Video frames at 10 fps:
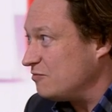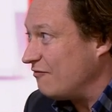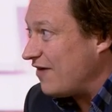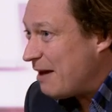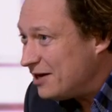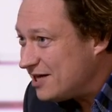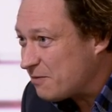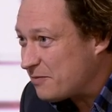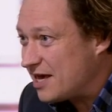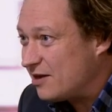families
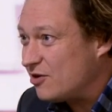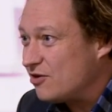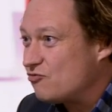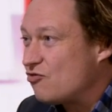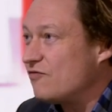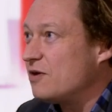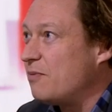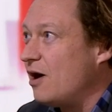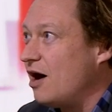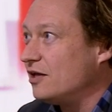are being driven
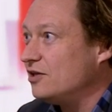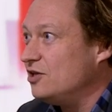apart